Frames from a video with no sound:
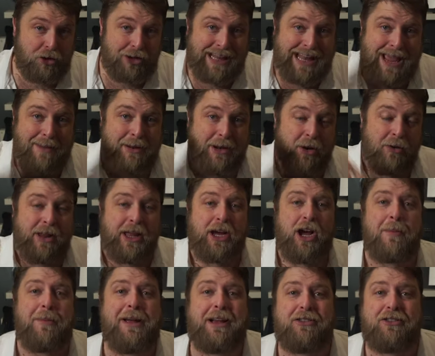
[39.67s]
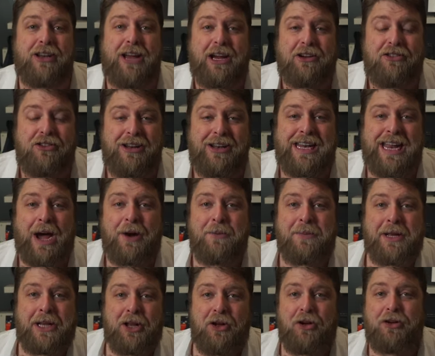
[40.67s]
let me know in the comment section down
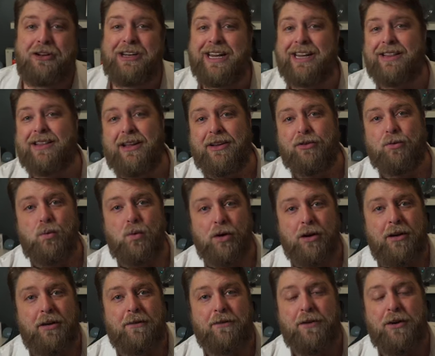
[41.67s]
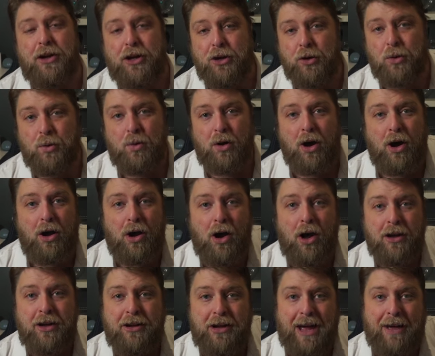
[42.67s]
below, did this work for you or
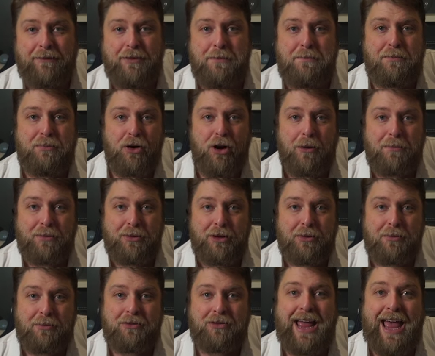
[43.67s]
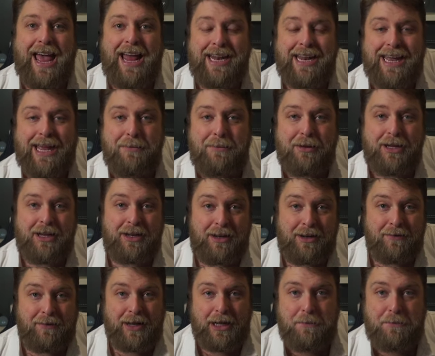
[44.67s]
are you having problems enabling
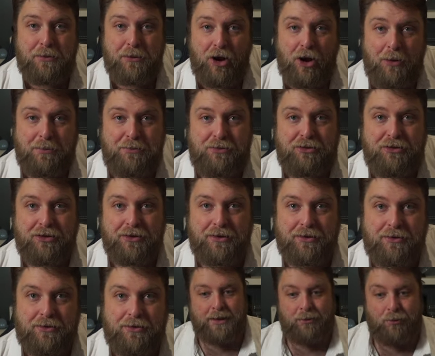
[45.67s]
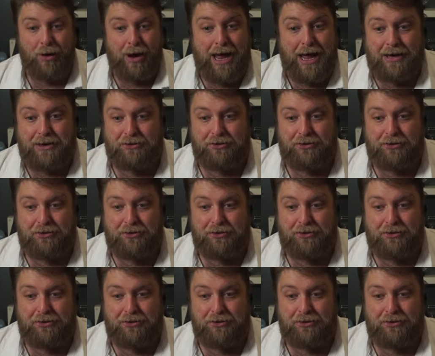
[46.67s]
developer options? Right,